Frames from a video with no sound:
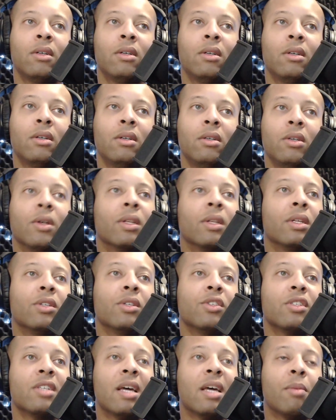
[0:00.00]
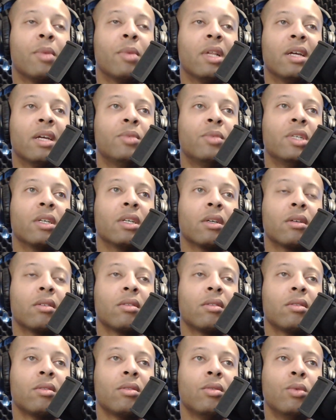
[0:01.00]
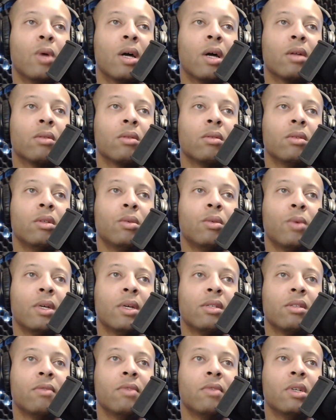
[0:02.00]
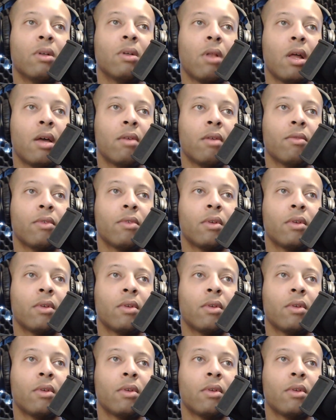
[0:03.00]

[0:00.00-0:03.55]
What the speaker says: you know, they're just epileptic throughout the rest of their life.